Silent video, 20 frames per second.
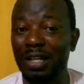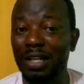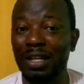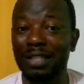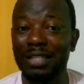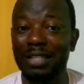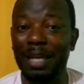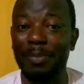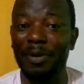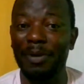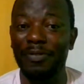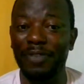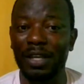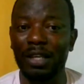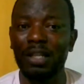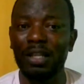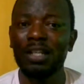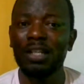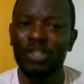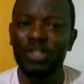and that type of
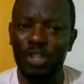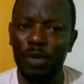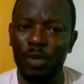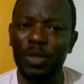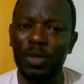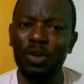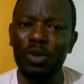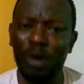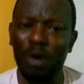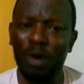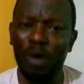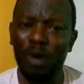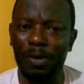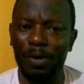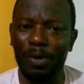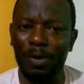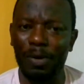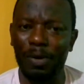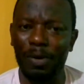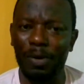thing. So we know
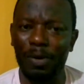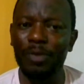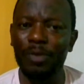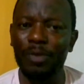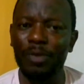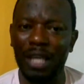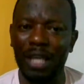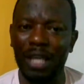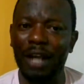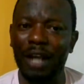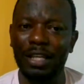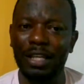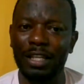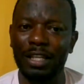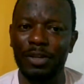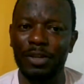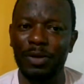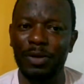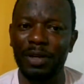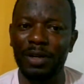about that and we are
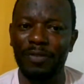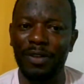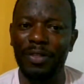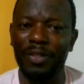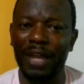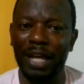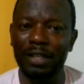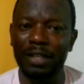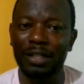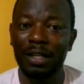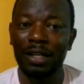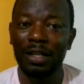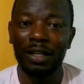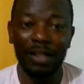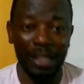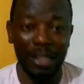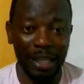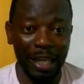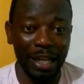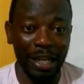catering for that.
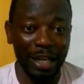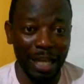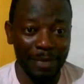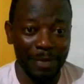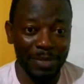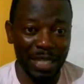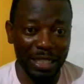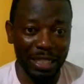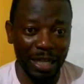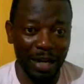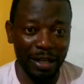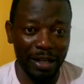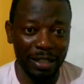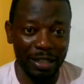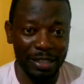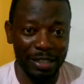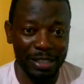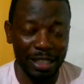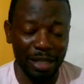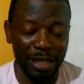The 8 labs that
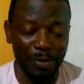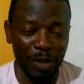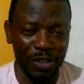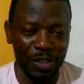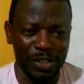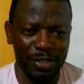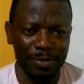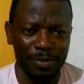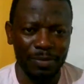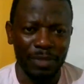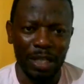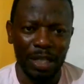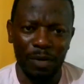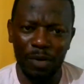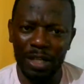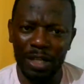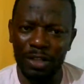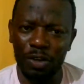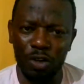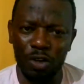are in the syllabus,
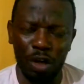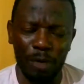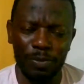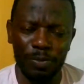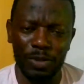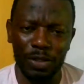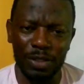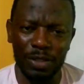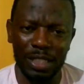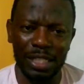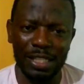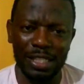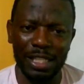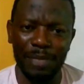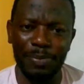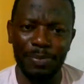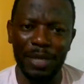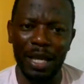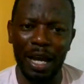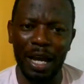when you come to
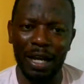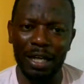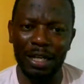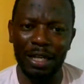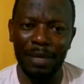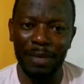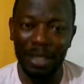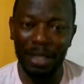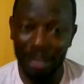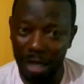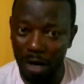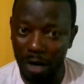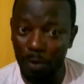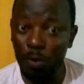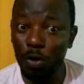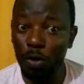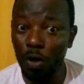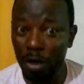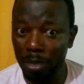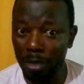TCP Academy, there
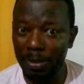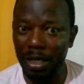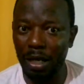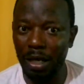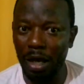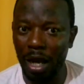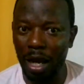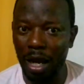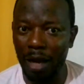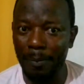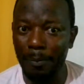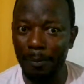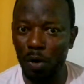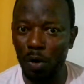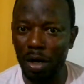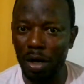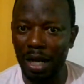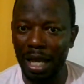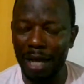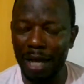are going to be
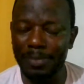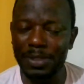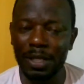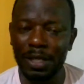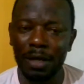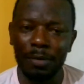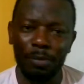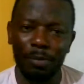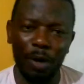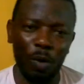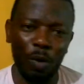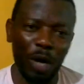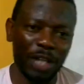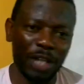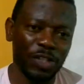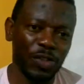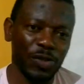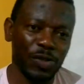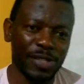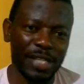more labs. But
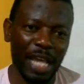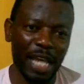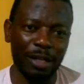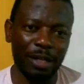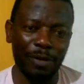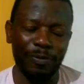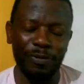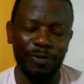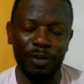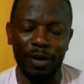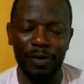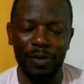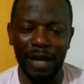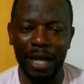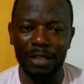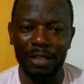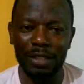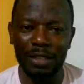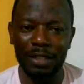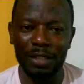once you sign up for
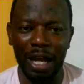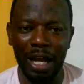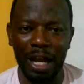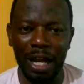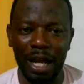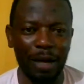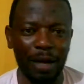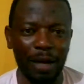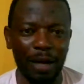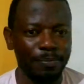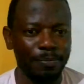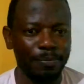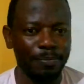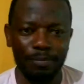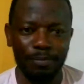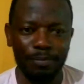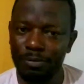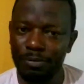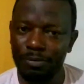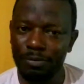that,
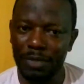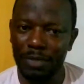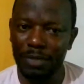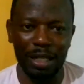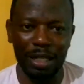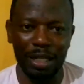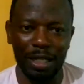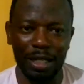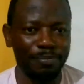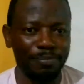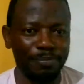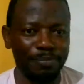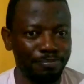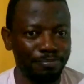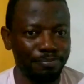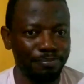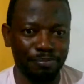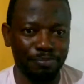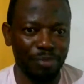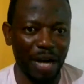either
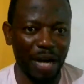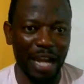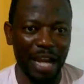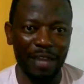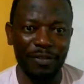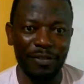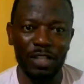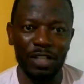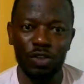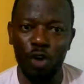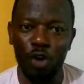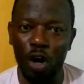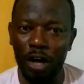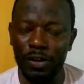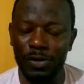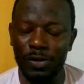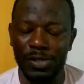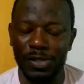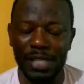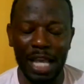private
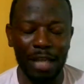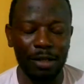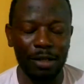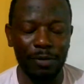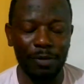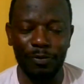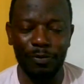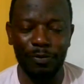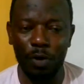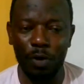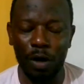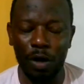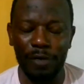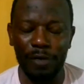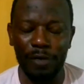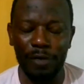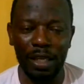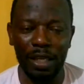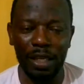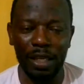or you sign up
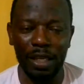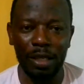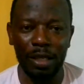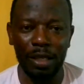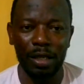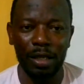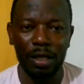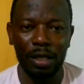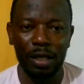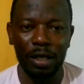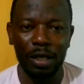for the